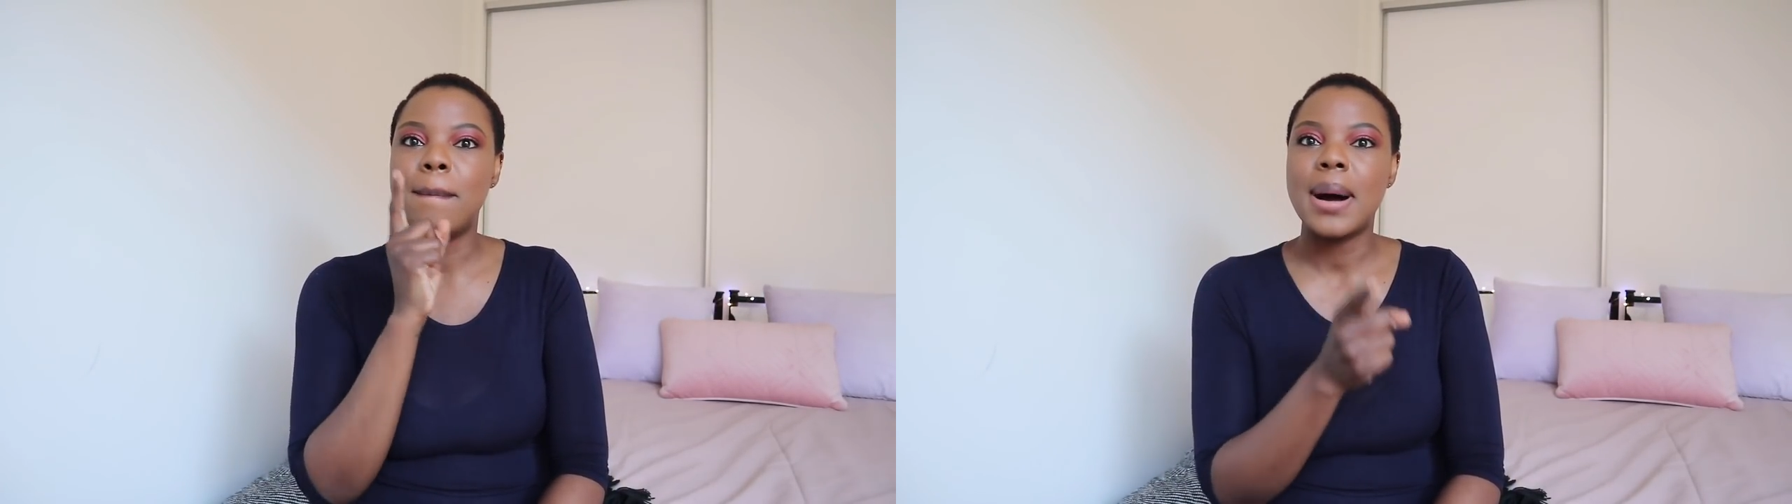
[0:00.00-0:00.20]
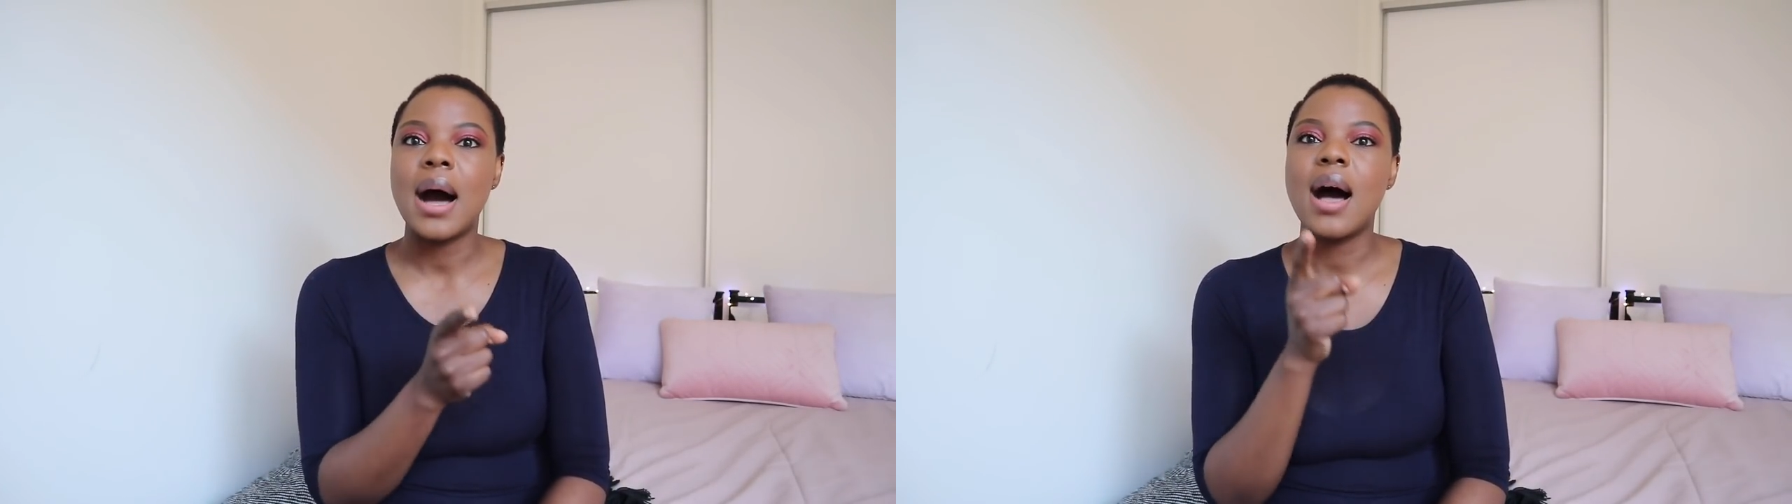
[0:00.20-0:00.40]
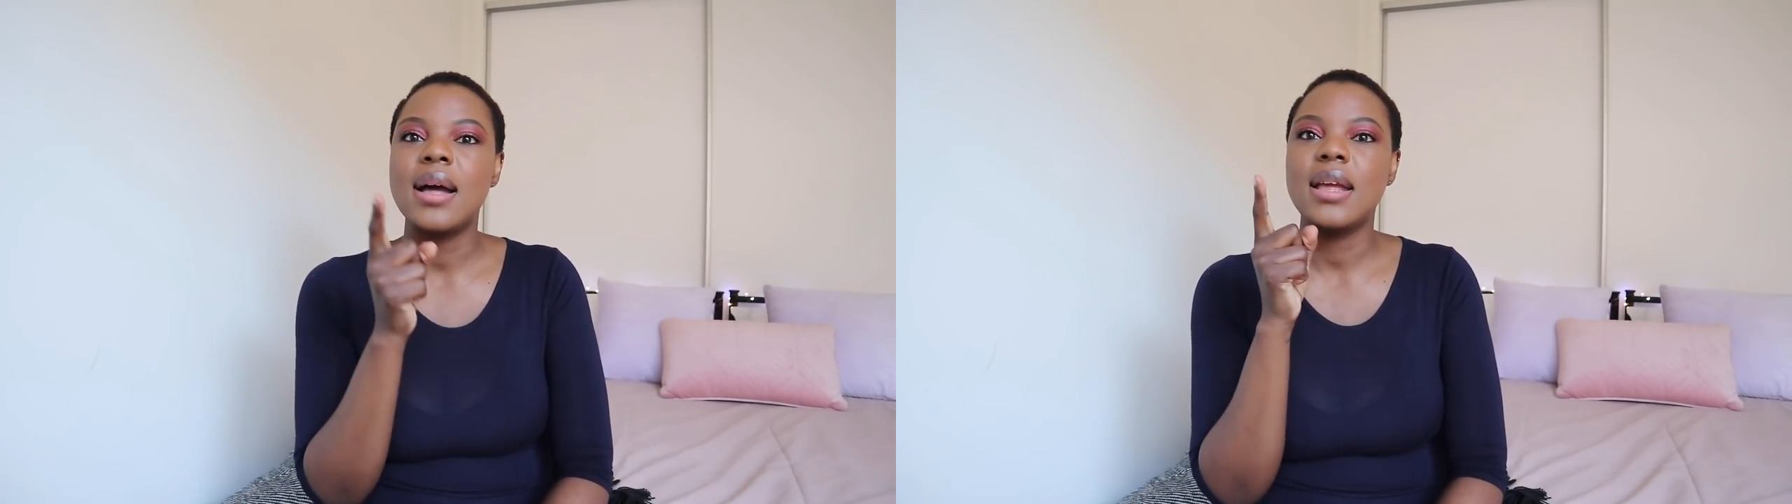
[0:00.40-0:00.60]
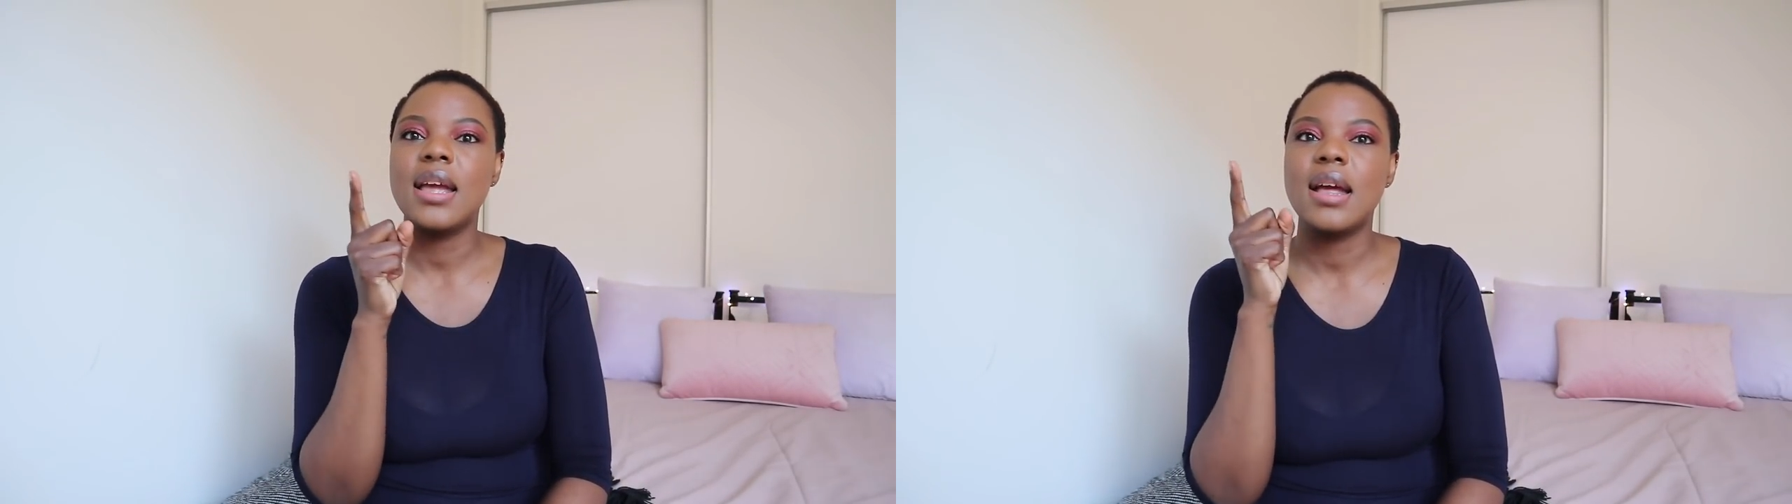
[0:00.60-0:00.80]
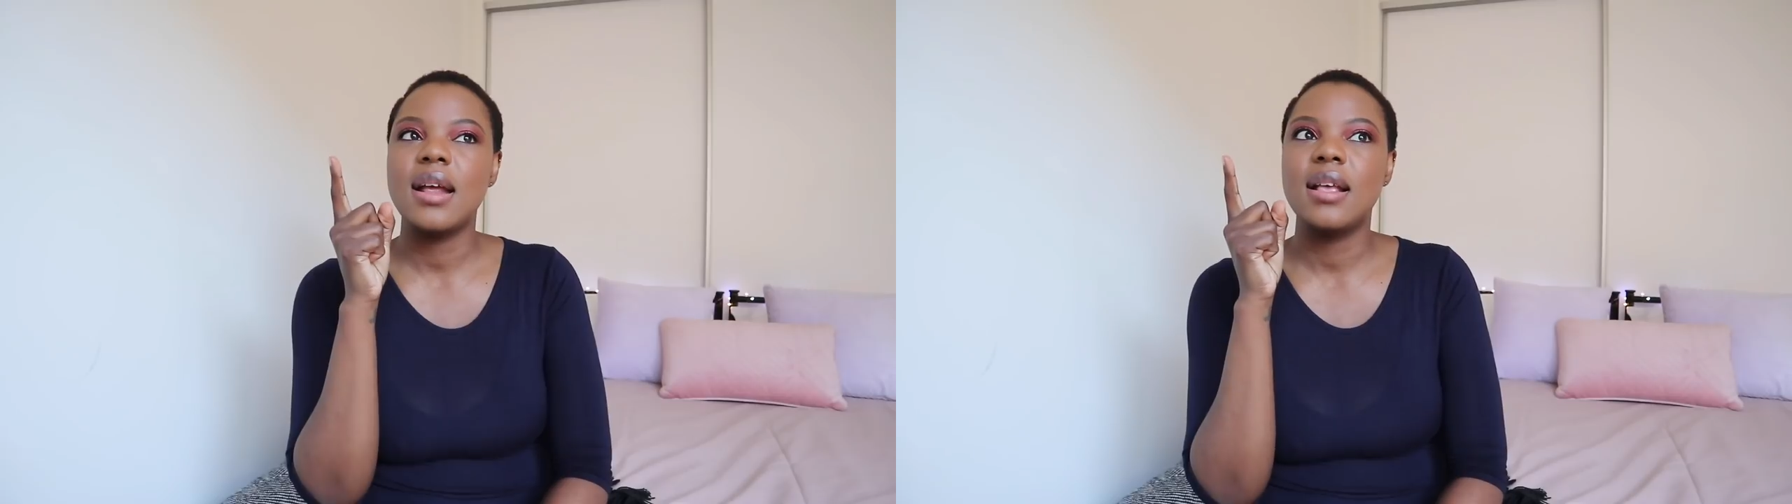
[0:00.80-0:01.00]
But
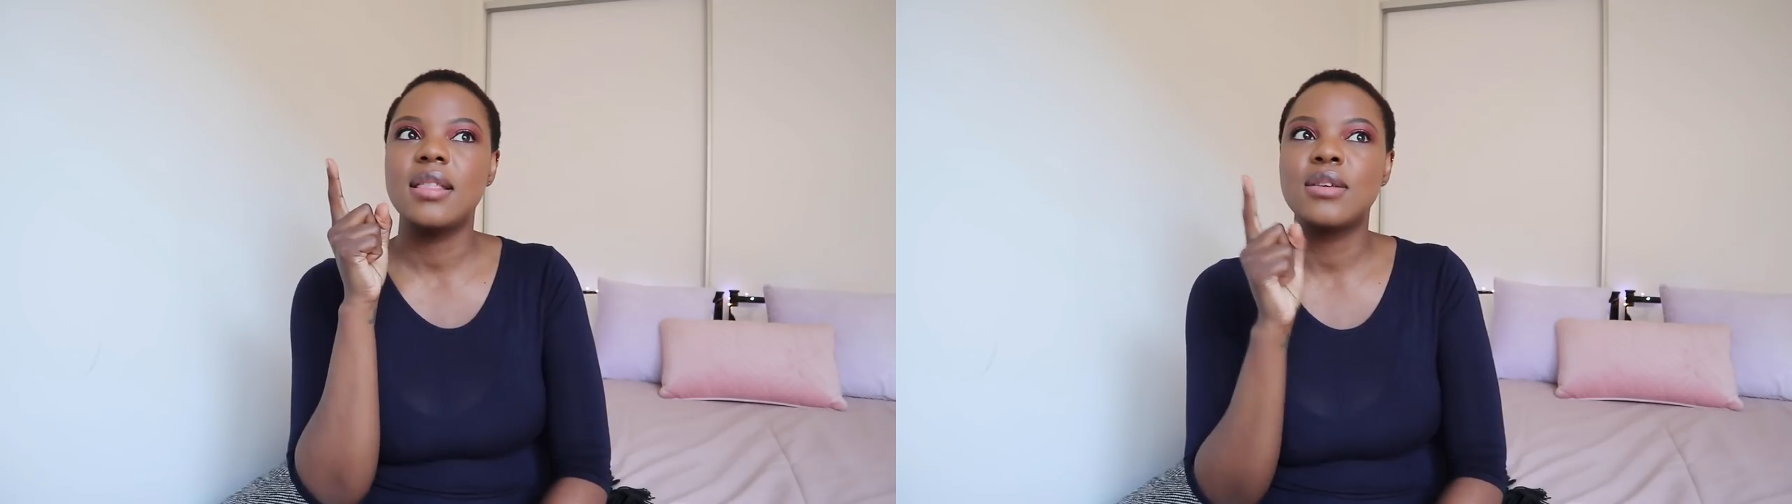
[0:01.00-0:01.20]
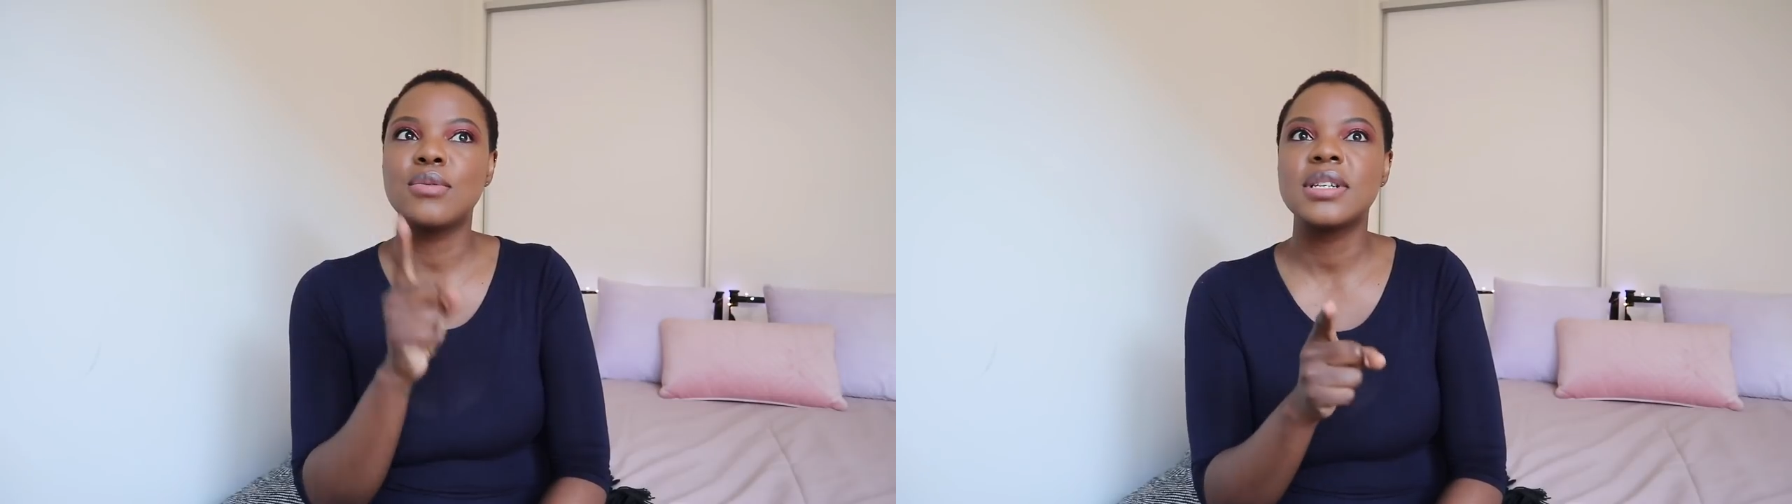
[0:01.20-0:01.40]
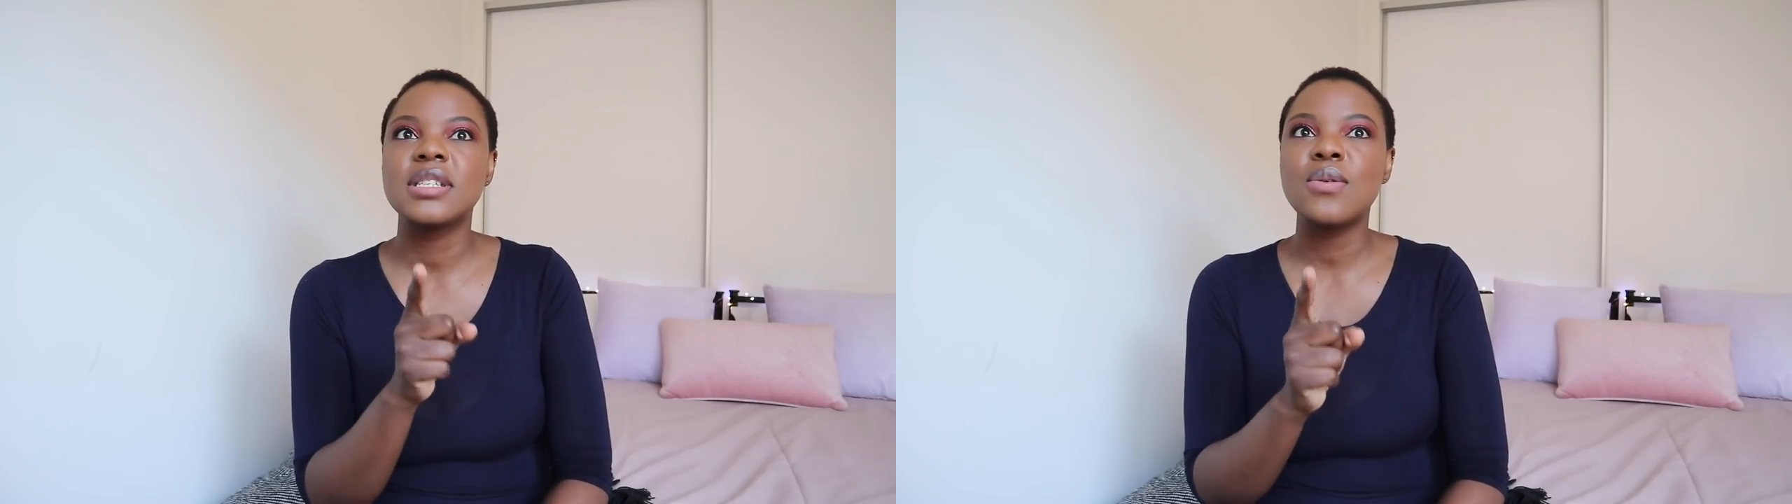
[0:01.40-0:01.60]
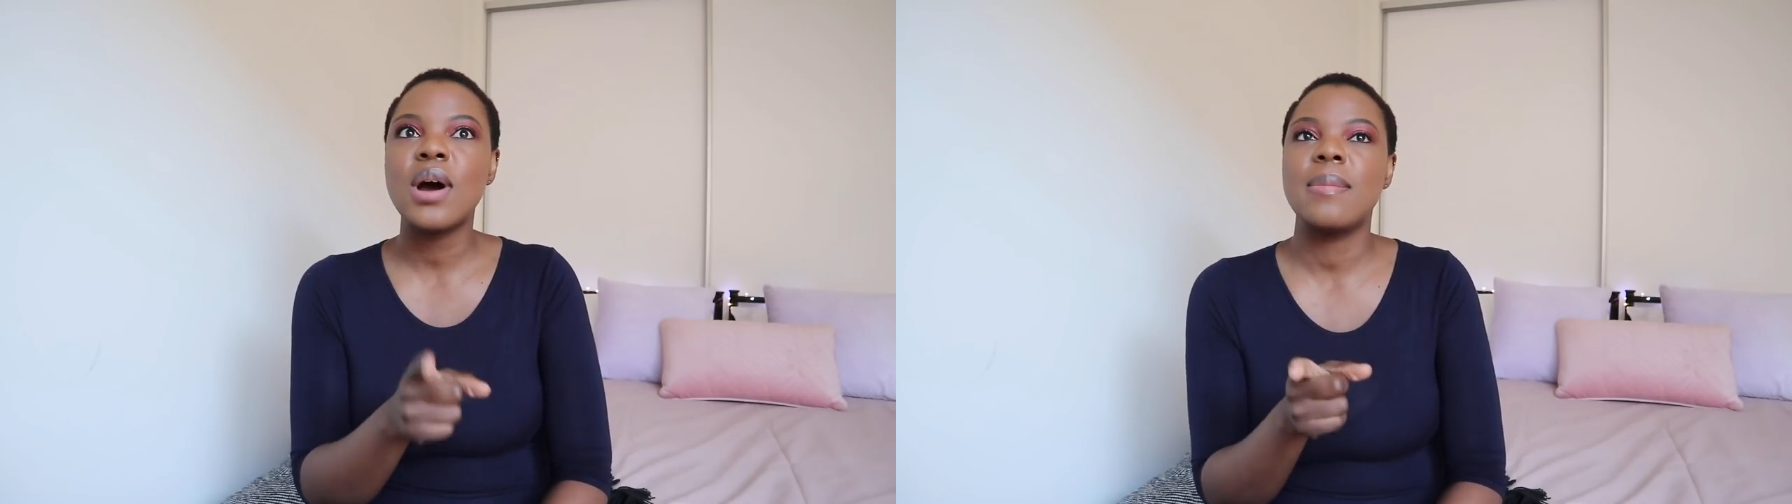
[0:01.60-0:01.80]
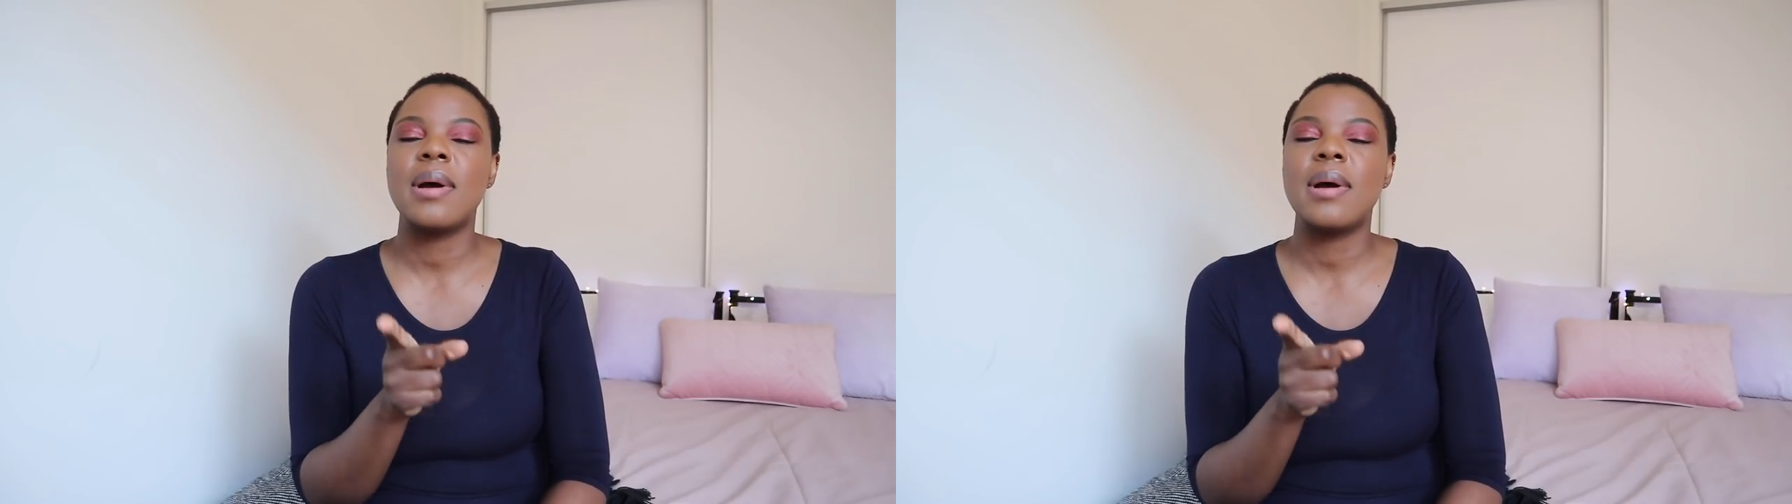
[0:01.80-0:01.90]
the reason why